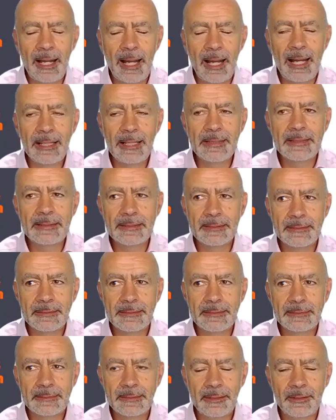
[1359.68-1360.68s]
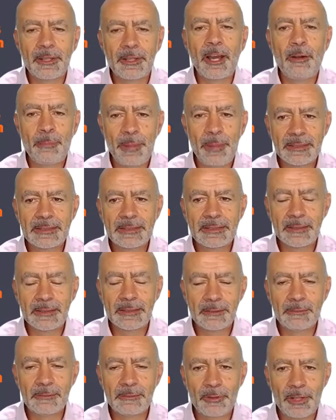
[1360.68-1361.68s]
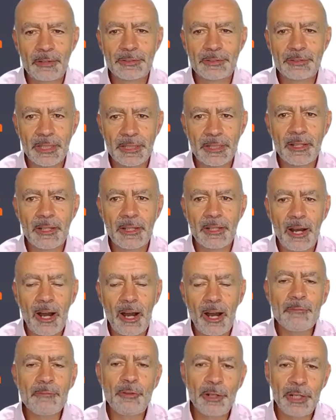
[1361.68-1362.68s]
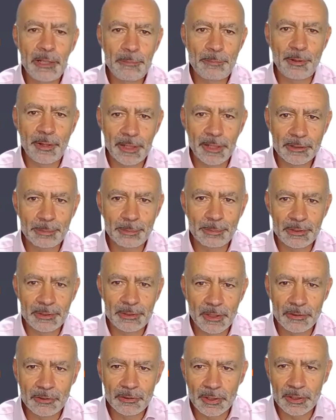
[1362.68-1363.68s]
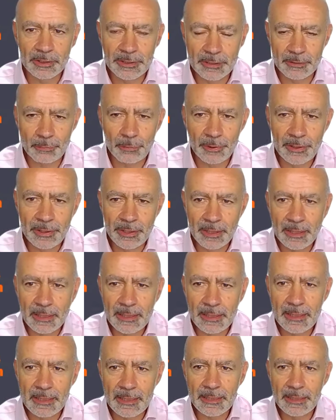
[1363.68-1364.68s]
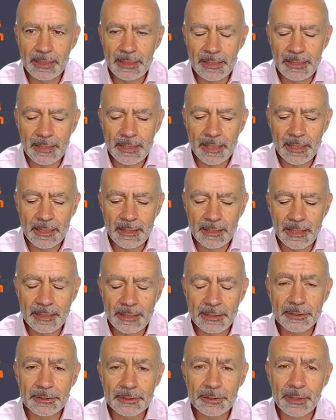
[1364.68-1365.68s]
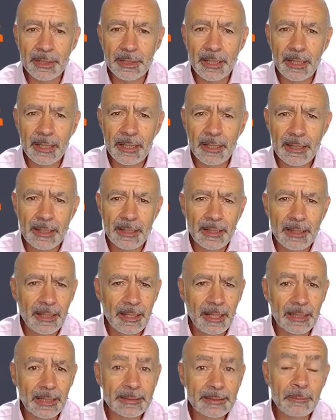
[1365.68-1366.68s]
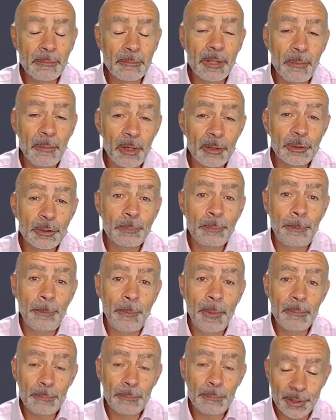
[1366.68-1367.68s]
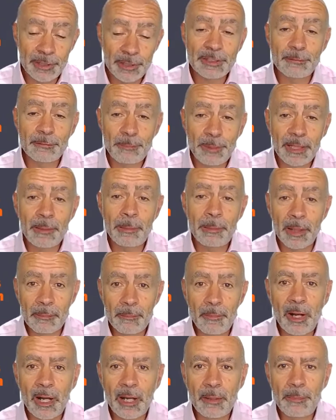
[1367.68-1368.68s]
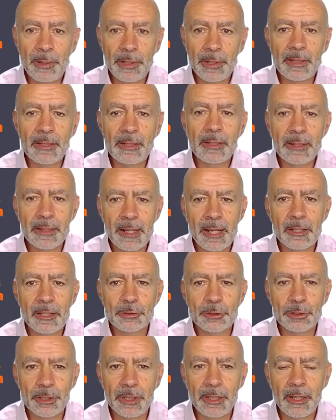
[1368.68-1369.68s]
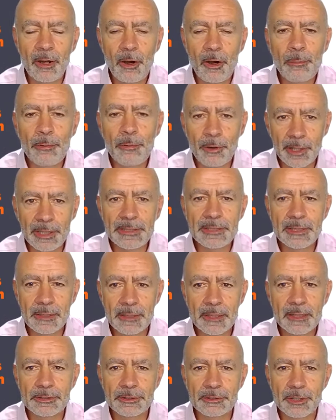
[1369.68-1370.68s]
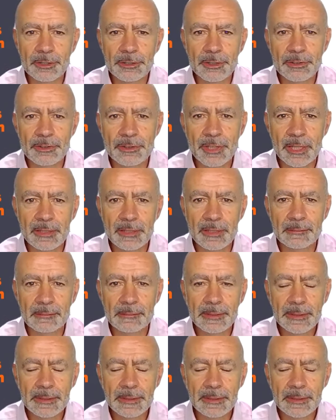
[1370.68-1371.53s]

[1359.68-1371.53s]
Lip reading: And look, going back to what I've said earlier, I'm really proud to be associated with the industry. And some of the most impressive people, in my opinion, in the country operate in the construction sector.